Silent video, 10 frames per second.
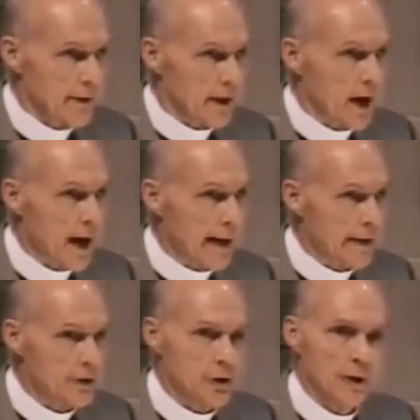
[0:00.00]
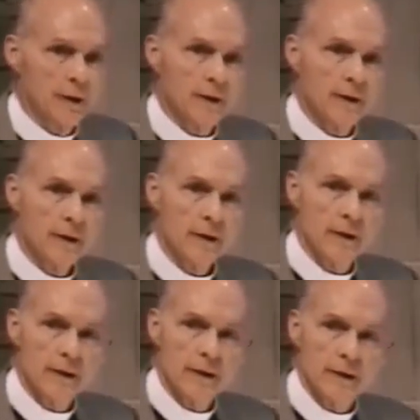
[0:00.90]
The cottage
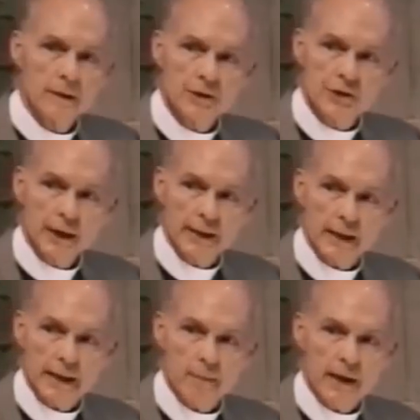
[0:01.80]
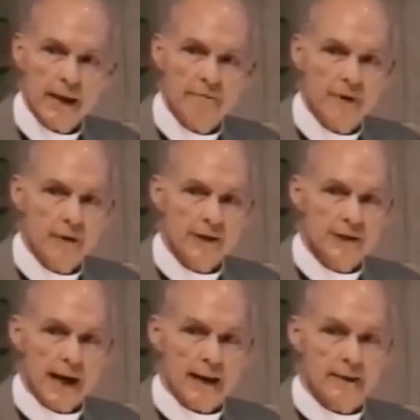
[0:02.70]
suddenly became very
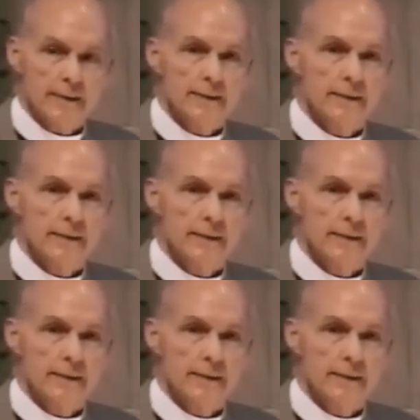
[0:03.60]
silent.